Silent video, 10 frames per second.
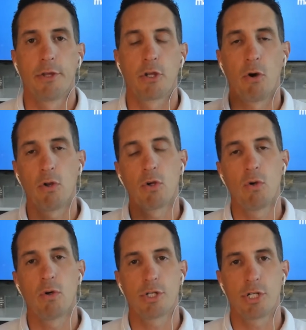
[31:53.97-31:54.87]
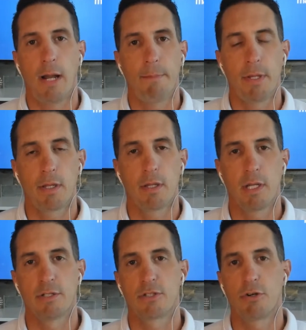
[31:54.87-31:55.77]
Go to Google Shopping
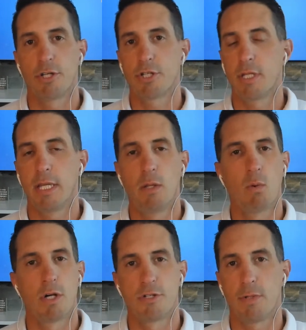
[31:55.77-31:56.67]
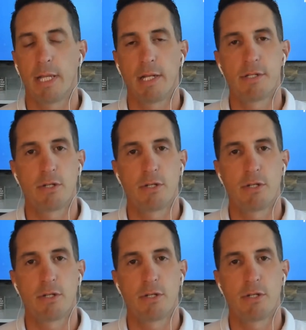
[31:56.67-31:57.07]
and search keywords related